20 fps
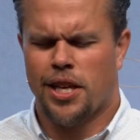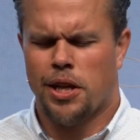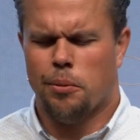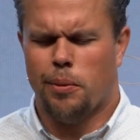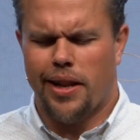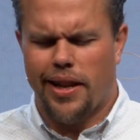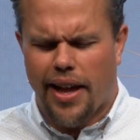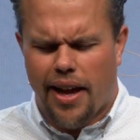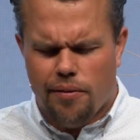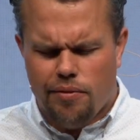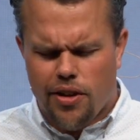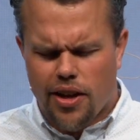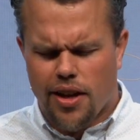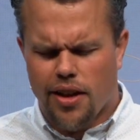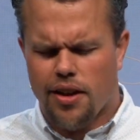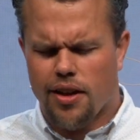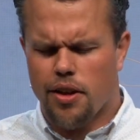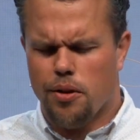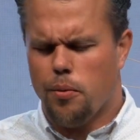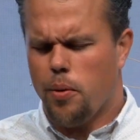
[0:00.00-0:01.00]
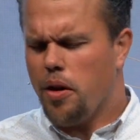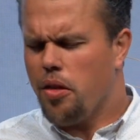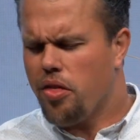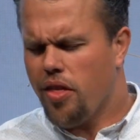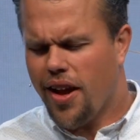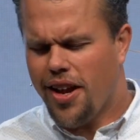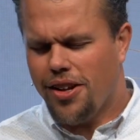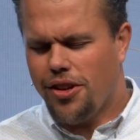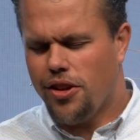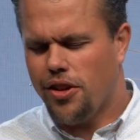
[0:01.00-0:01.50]
We love you. We
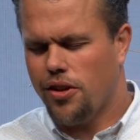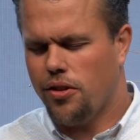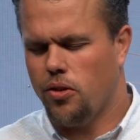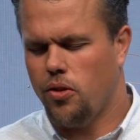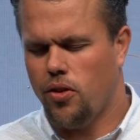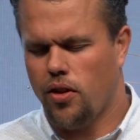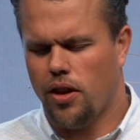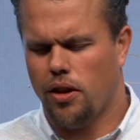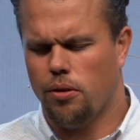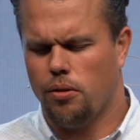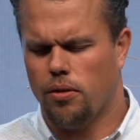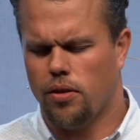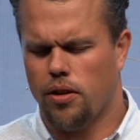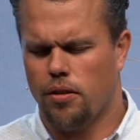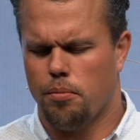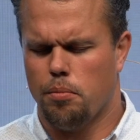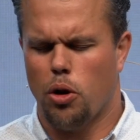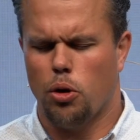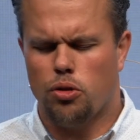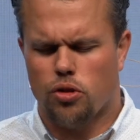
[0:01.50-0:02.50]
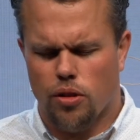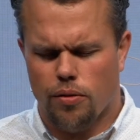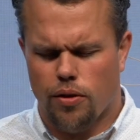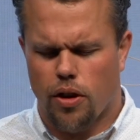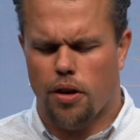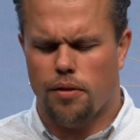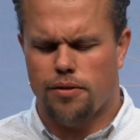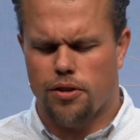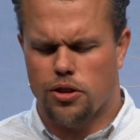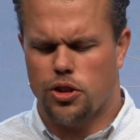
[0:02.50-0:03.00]
thank you, most of
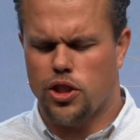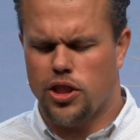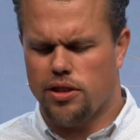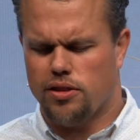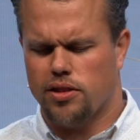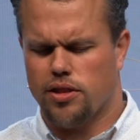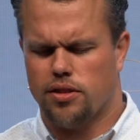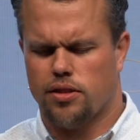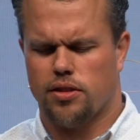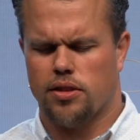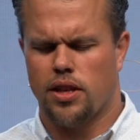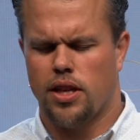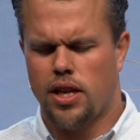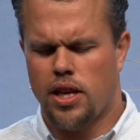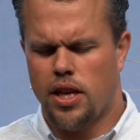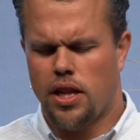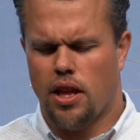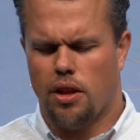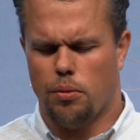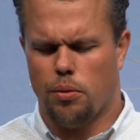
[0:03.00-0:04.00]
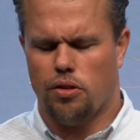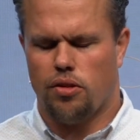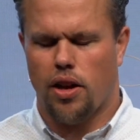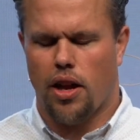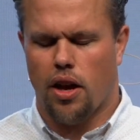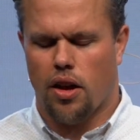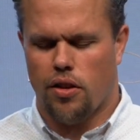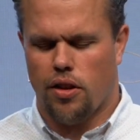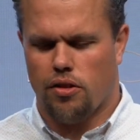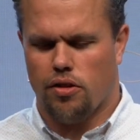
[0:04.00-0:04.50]
all for Jesus. And we say
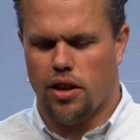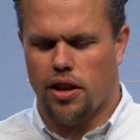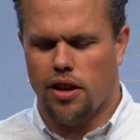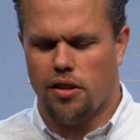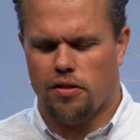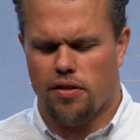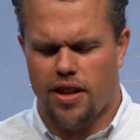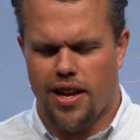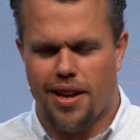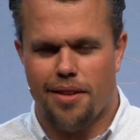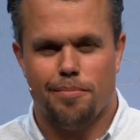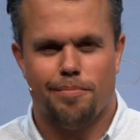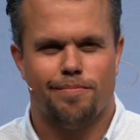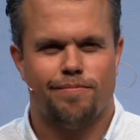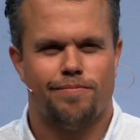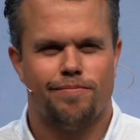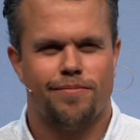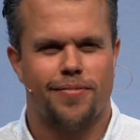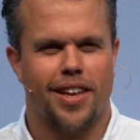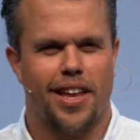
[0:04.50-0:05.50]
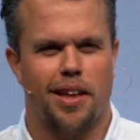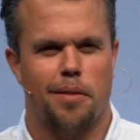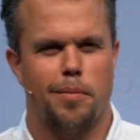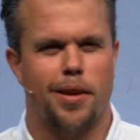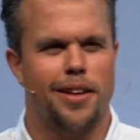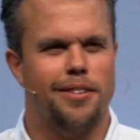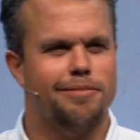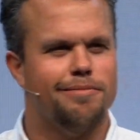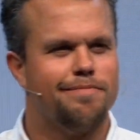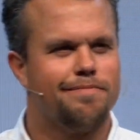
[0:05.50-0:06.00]
all this in his name.
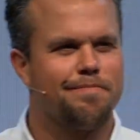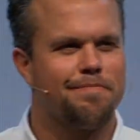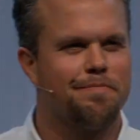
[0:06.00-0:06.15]
Amen.